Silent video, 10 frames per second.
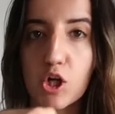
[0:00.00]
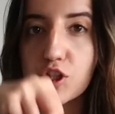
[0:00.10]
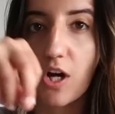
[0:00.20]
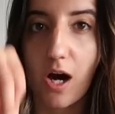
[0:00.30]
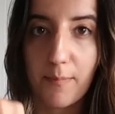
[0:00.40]
her
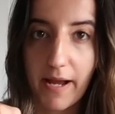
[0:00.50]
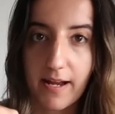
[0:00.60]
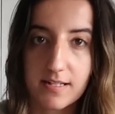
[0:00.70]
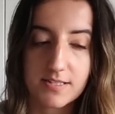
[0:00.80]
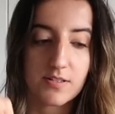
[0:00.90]

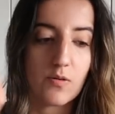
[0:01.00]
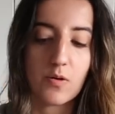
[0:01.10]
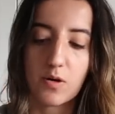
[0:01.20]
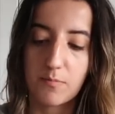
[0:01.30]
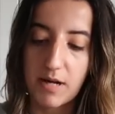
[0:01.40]
toppings, so
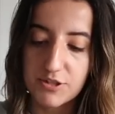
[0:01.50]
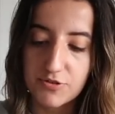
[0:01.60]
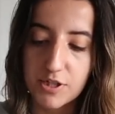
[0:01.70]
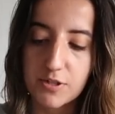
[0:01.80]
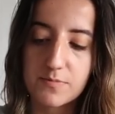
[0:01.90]
her
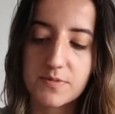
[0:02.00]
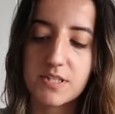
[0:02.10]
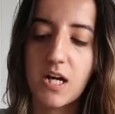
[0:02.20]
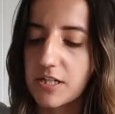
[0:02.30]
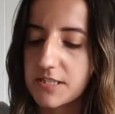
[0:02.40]
mushrooms,
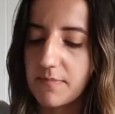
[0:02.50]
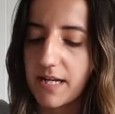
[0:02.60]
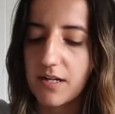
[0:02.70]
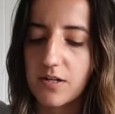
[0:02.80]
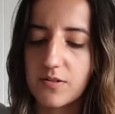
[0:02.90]
cherry
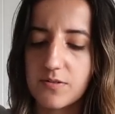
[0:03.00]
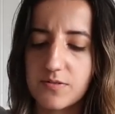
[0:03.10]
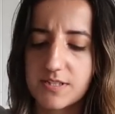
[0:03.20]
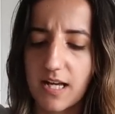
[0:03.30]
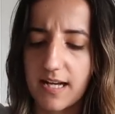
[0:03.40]

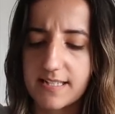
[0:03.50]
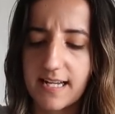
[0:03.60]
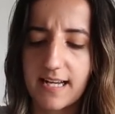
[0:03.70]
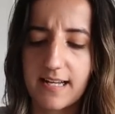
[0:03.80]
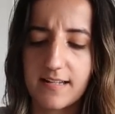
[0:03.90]
tomatoes,
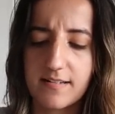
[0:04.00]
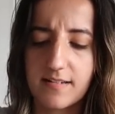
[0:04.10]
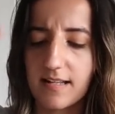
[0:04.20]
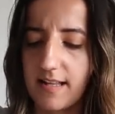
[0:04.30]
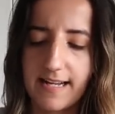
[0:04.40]

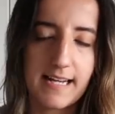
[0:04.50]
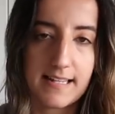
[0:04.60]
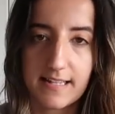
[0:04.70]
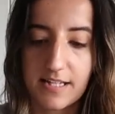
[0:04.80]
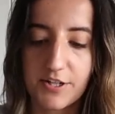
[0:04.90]
onion, like
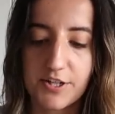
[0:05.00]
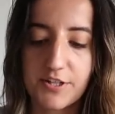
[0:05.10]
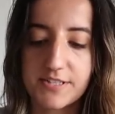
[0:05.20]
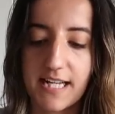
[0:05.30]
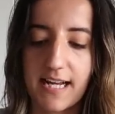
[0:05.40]
anything that you're
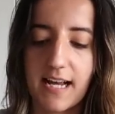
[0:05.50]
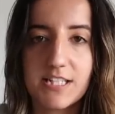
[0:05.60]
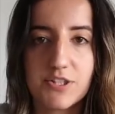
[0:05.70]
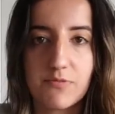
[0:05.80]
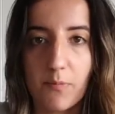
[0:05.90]
using,
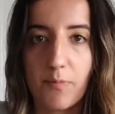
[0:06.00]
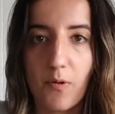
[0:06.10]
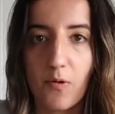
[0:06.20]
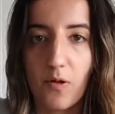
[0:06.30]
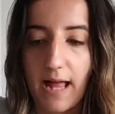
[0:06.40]
into a
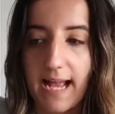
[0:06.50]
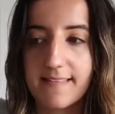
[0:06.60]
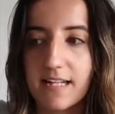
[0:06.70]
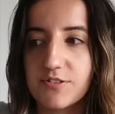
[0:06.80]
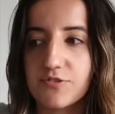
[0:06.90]
bowl
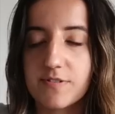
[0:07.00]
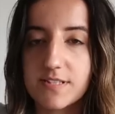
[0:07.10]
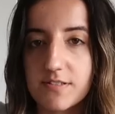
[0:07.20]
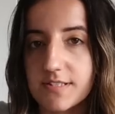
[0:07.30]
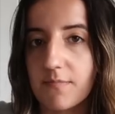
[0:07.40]
and then
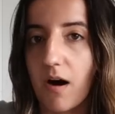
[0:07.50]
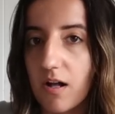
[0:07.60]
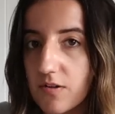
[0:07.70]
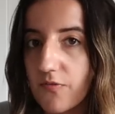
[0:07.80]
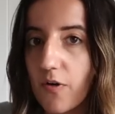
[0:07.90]
drizzle some
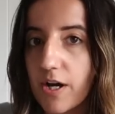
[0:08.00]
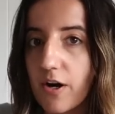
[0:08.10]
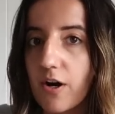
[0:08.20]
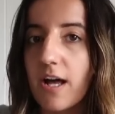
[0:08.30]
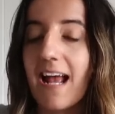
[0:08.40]
olive
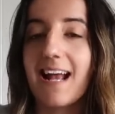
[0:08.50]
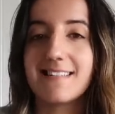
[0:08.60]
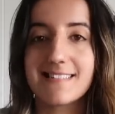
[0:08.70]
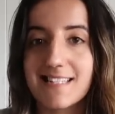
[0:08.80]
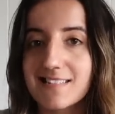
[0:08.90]
oil
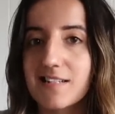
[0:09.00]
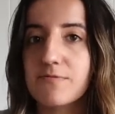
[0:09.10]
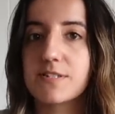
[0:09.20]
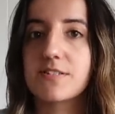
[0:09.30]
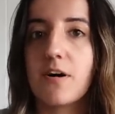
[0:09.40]
and season it
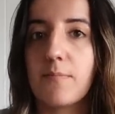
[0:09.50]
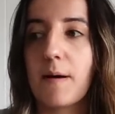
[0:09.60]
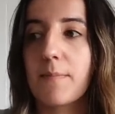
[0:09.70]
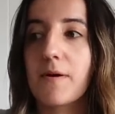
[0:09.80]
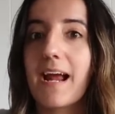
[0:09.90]
with salt,
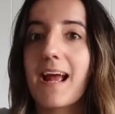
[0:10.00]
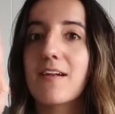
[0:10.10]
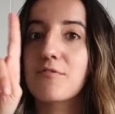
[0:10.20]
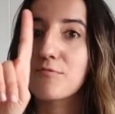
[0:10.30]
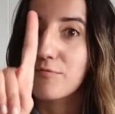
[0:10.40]
pepper,
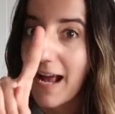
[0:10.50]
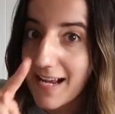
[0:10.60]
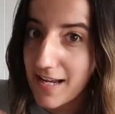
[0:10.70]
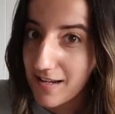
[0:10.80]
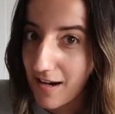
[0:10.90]
and
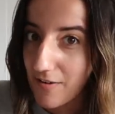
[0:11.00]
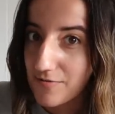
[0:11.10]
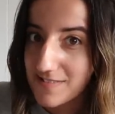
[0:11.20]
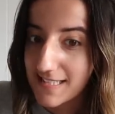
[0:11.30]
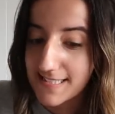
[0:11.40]
oregano.
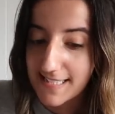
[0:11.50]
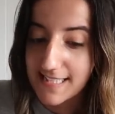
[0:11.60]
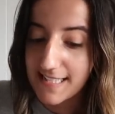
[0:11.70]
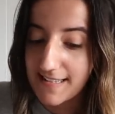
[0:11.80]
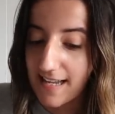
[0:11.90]
That's the
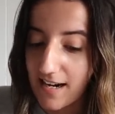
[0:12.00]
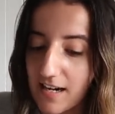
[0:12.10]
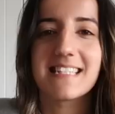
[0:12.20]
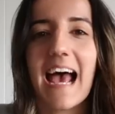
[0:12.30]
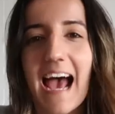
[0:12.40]
key
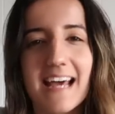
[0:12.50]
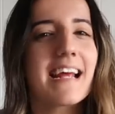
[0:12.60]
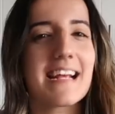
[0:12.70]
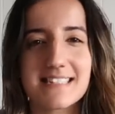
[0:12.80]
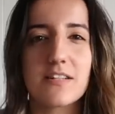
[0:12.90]
there to add,
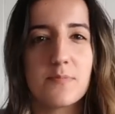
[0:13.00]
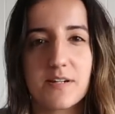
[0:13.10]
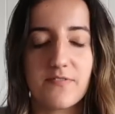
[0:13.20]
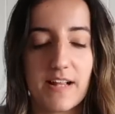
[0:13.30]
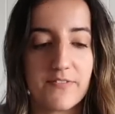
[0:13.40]
I guess, a little bit
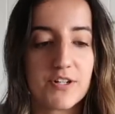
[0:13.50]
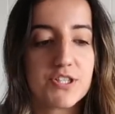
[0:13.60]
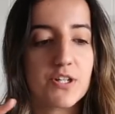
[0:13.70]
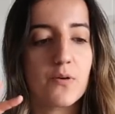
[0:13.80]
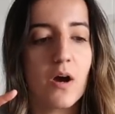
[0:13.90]
of flavor.
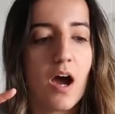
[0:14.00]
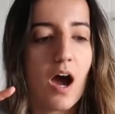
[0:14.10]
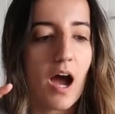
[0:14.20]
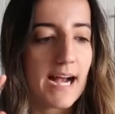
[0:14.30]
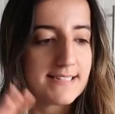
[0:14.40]
So
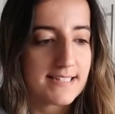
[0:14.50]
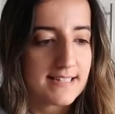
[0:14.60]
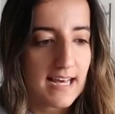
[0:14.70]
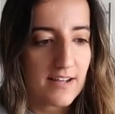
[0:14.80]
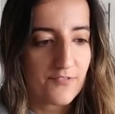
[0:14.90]
I
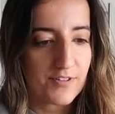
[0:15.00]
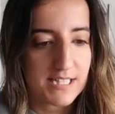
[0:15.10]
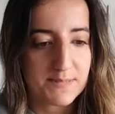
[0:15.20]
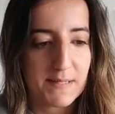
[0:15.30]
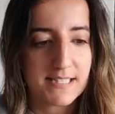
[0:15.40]
did that for
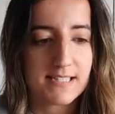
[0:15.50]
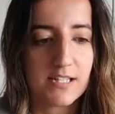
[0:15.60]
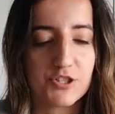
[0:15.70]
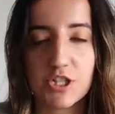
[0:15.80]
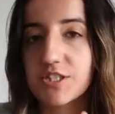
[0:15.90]
this
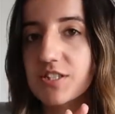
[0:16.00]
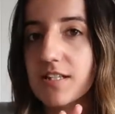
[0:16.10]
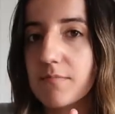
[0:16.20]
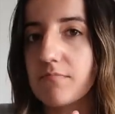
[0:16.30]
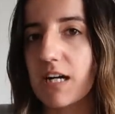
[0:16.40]
pizza just to
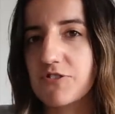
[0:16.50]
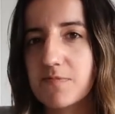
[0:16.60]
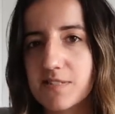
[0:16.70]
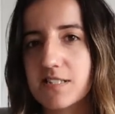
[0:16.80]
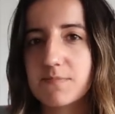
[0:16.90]
the
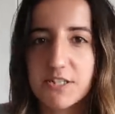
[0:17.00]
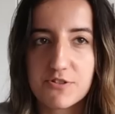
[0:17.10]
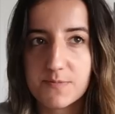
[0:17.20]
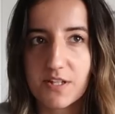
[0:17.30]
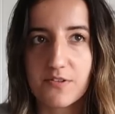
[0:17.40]
mushrooms because
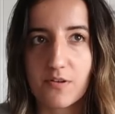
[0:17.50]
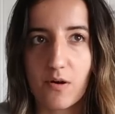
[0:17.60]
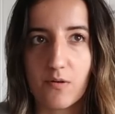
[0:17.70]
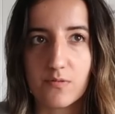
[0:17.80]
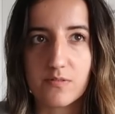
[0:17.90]
mushrooms on their
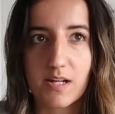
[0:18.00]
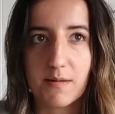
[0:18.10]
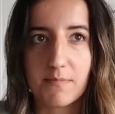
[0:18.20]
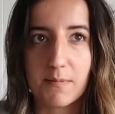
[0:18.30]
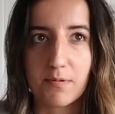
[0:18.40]
own
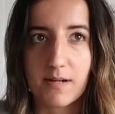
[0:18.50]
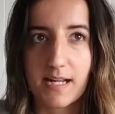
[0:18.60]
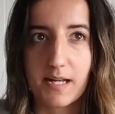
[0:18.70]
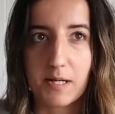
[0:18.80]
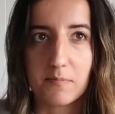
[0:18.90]
can be
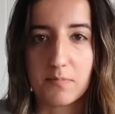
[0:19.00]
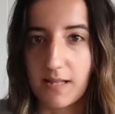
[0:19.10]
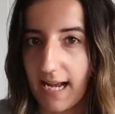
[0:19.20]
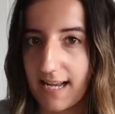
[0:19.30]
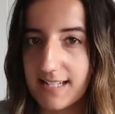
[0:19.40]
pretty
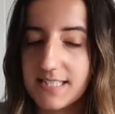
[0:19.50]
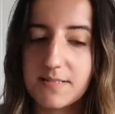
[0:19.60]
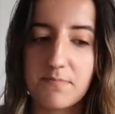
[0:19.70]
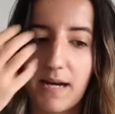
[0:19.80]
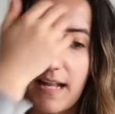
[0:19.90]
bland.
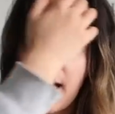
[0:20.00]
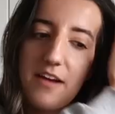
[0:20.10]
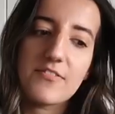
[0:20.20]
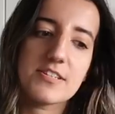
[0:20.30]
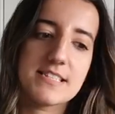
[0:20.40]
But
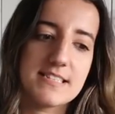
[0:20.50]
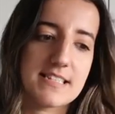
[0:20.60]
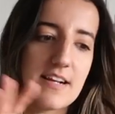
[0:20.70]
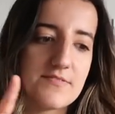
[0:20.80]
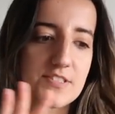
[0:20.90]
ever since
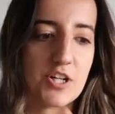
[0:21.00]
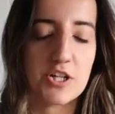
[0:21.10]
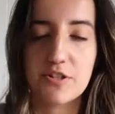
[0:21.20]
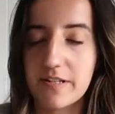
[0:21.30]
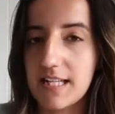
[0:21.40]
I've
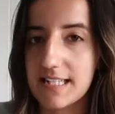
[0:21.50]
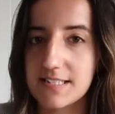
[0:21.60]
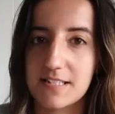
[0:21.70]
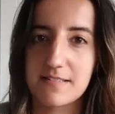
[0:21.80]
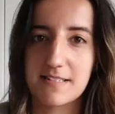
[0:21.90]
started doing
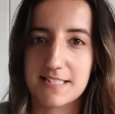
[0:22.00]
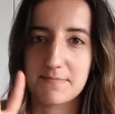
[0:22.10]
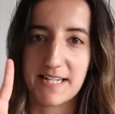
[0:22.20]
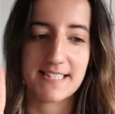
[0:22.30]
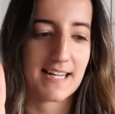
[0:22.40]
this, and this is
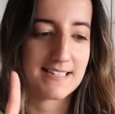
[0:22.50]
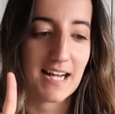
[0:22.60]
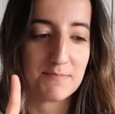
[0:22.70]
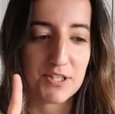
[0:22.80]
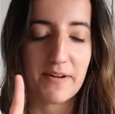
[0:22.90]
my second
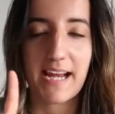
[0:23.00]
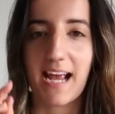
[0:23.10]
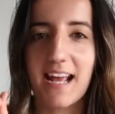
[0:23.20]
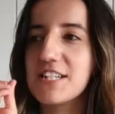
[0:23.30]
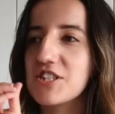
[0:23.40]
time doing
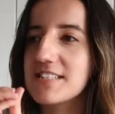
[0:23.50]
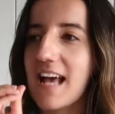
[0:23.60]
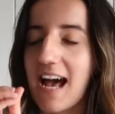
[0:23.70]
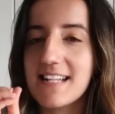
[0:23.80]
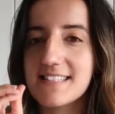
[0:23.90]
it, it just
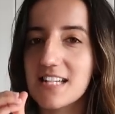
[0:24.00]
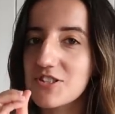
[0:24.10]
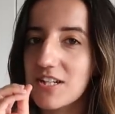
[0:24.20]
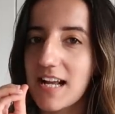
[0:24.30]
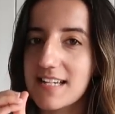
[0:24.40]
adds
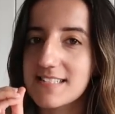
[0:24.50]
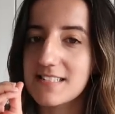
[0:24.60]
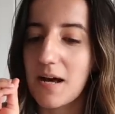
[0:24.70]
such a nice